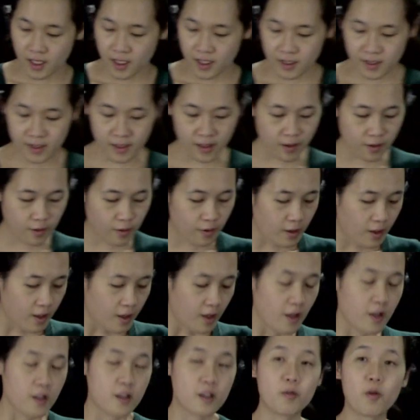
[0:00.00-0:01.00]
So
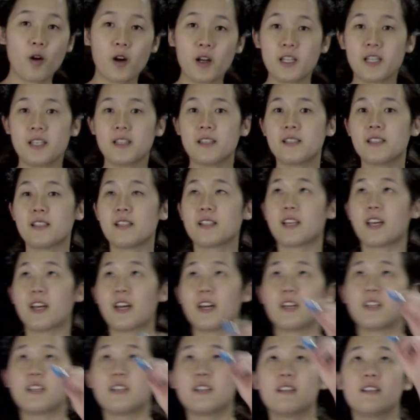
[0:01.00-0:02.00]
the point is,
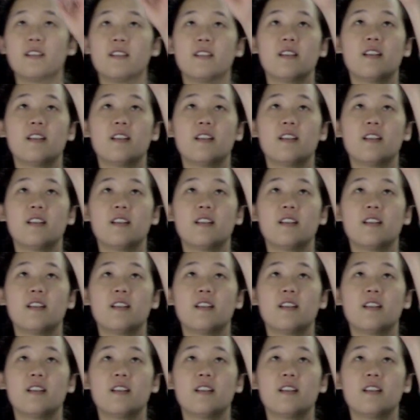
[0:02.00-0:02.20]
again,